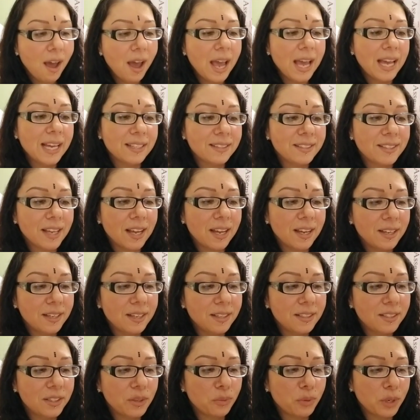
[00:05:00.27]
It
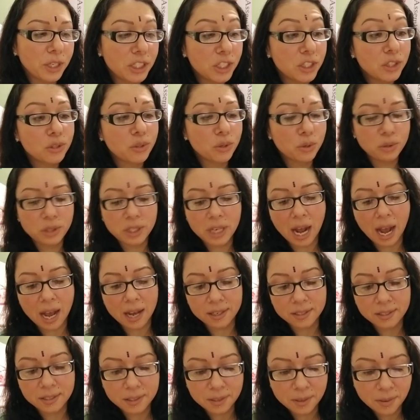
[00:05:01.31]
says riches through
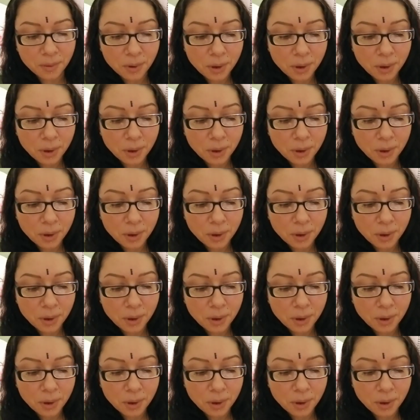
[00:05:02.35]
stocks.